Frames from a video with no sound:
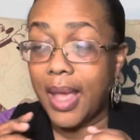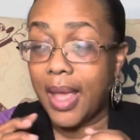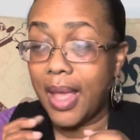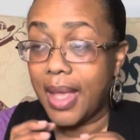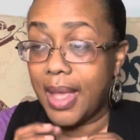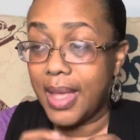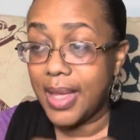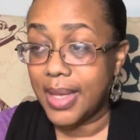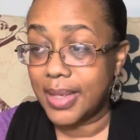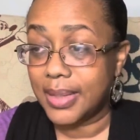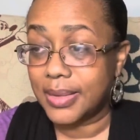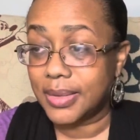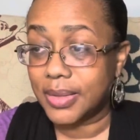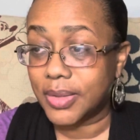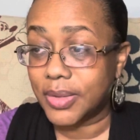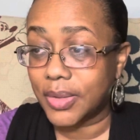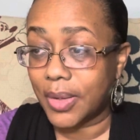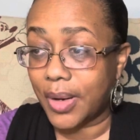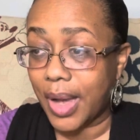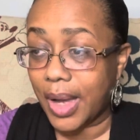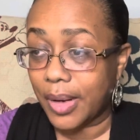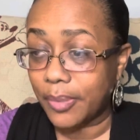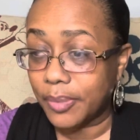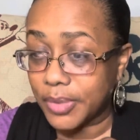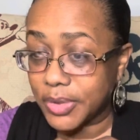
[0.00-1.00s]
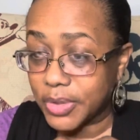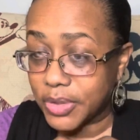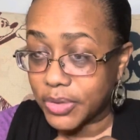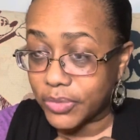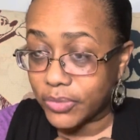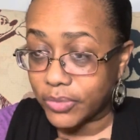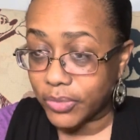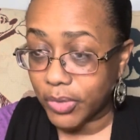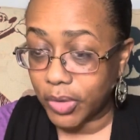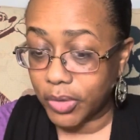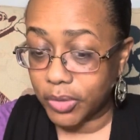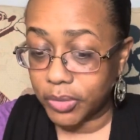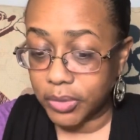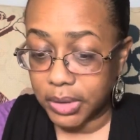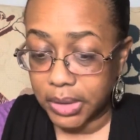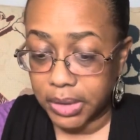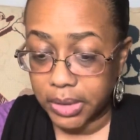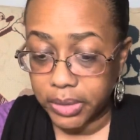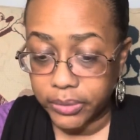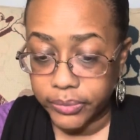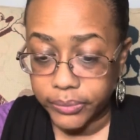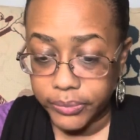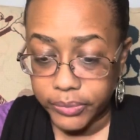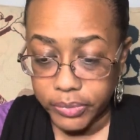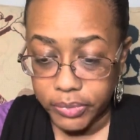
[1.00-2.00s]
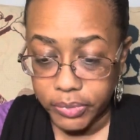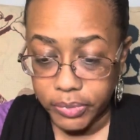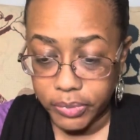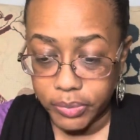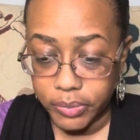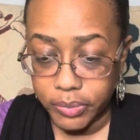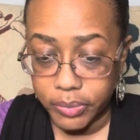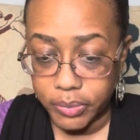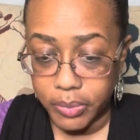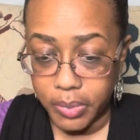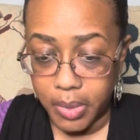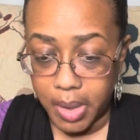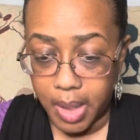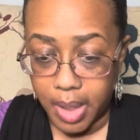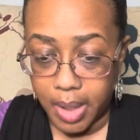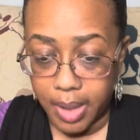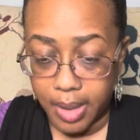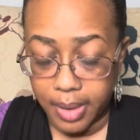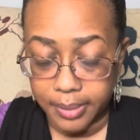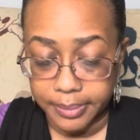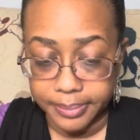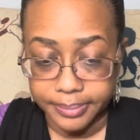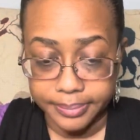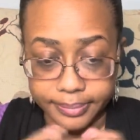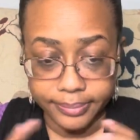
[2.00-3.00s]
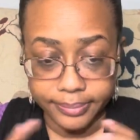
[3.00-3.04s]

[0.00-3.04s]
And so I was scrolling through, I